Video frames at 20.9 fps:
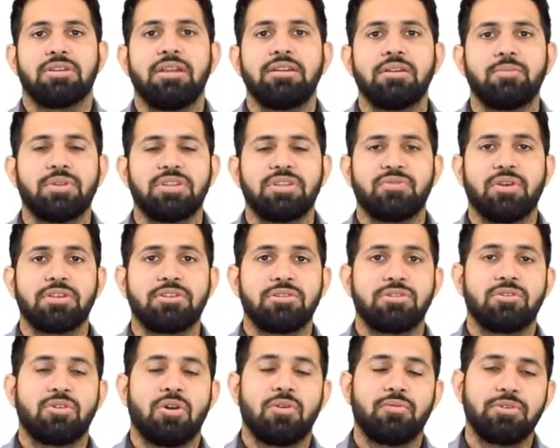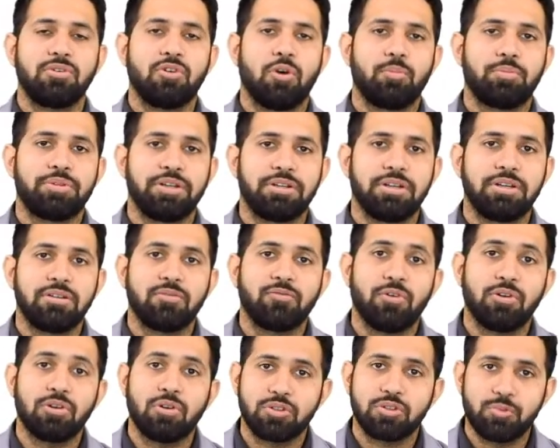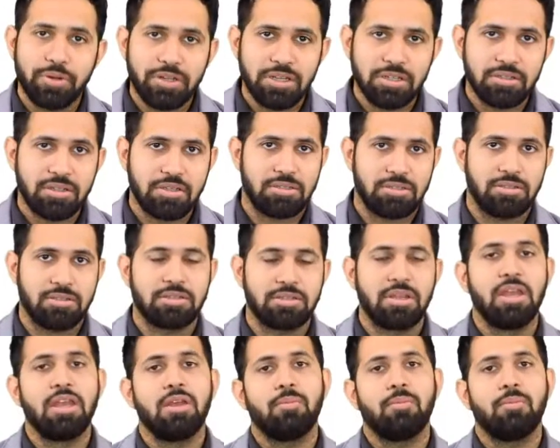and depressed fractures are often operated for cosmetic reasons,